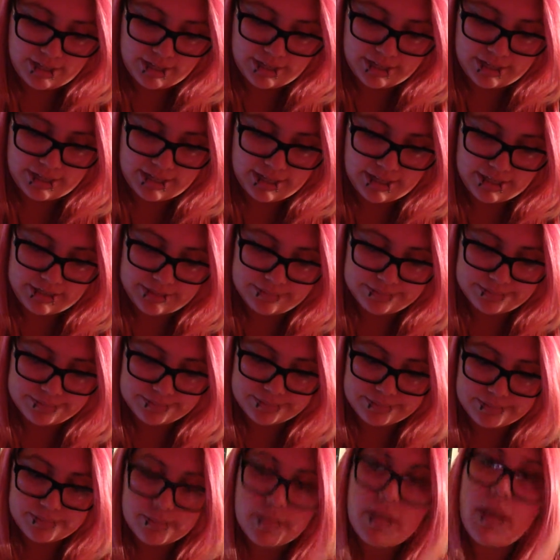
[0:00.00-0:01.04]
and I
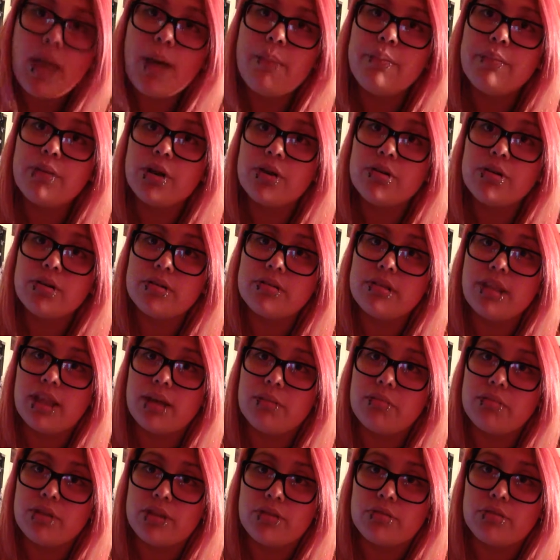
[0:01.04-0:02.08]
murdered
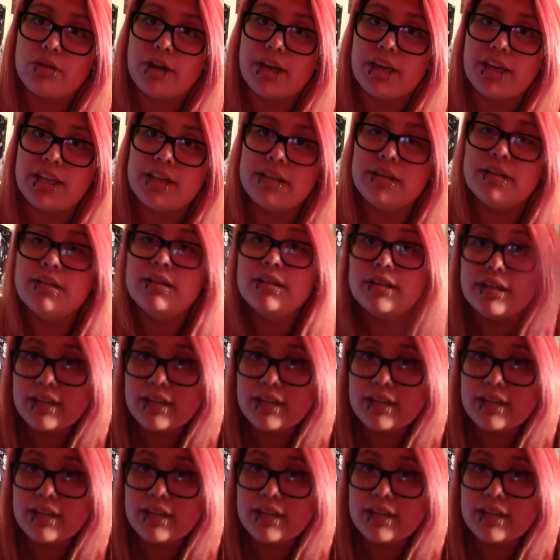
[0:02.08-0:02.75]
them with raid.